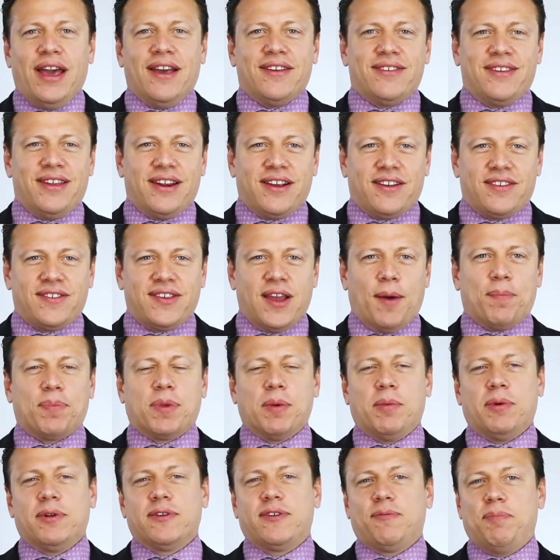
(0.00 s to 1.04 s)
as an
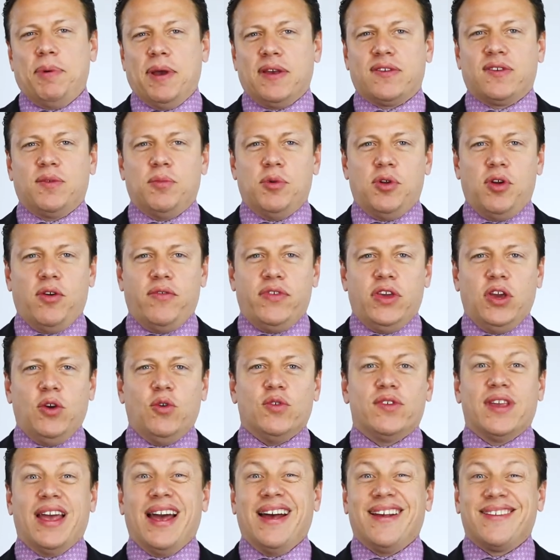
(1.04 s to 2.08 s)
acceptable specimen of
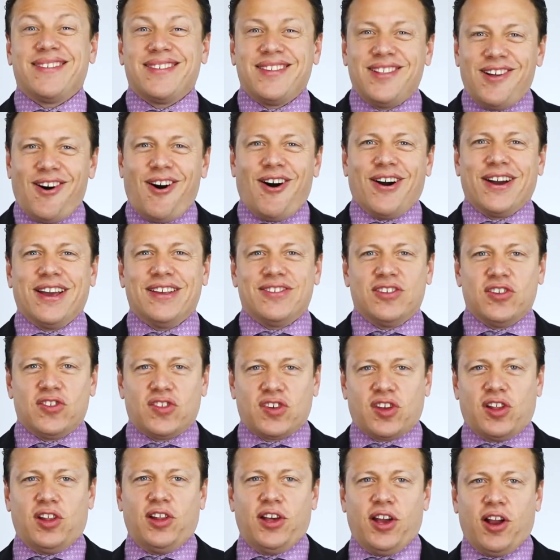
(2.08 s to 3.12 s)
use as long as it's
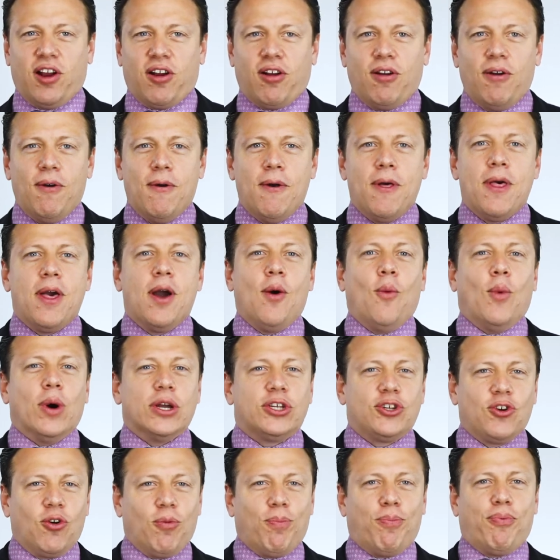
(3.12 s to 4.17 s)
clear
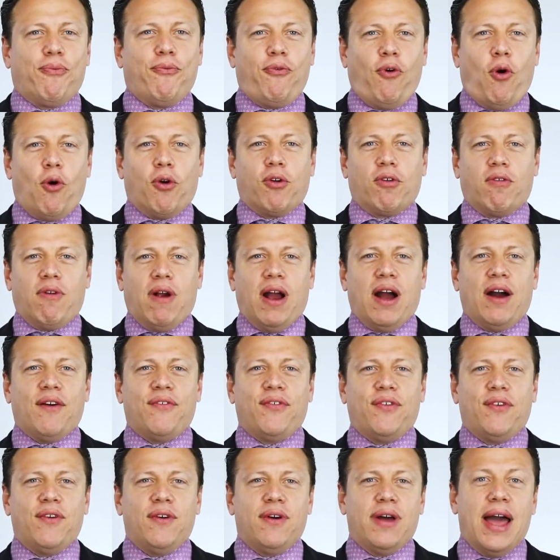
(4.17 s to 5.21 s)
what your
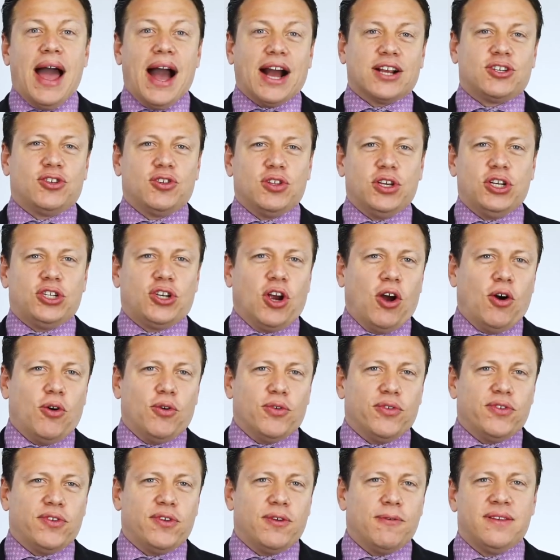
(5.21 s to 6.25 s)
photograph actually
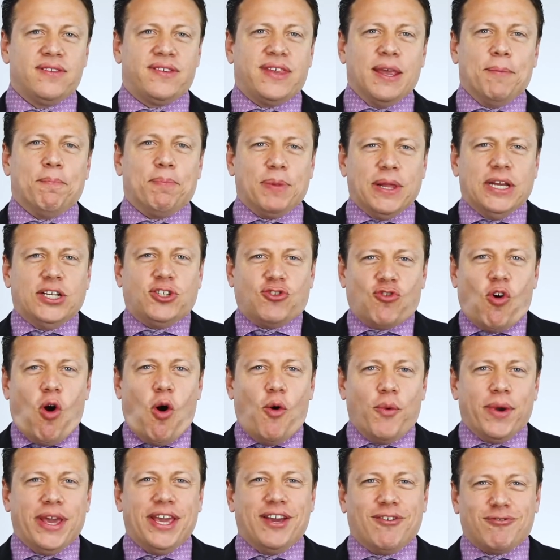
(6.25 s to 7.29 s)
shows. Simply
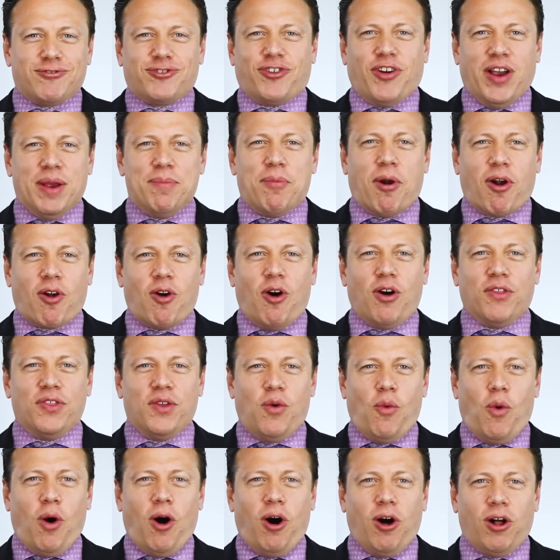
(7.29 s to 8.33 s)
drawing your trademark on the
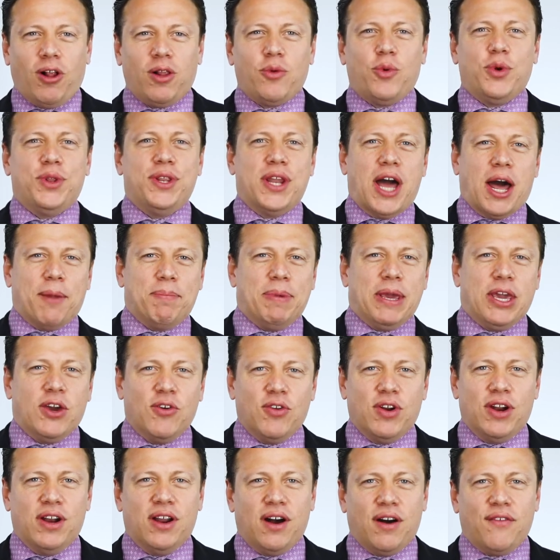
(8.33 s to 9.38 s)
wall would not be
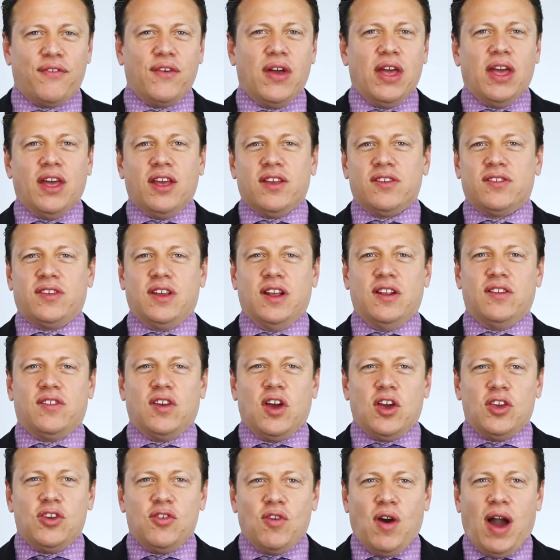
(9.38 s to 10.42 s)
good enough since
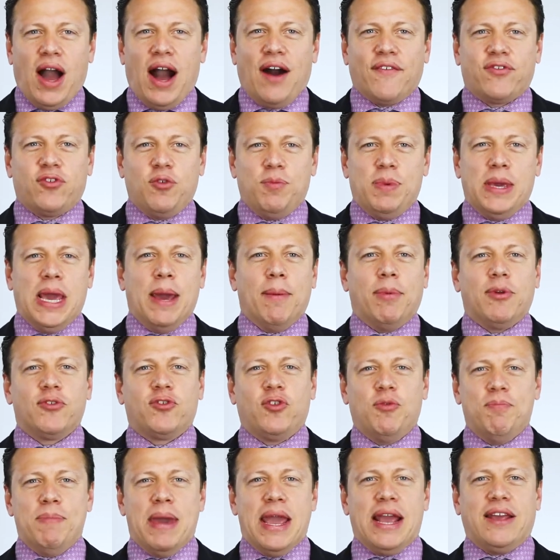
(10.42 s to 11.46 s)
you have to be able
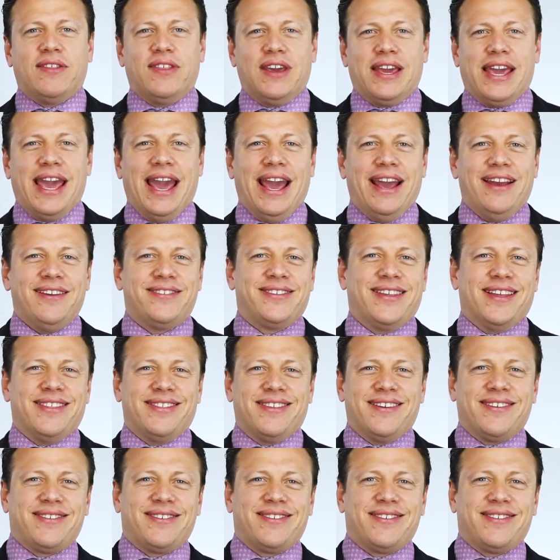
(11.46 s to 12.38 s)
to make the case that the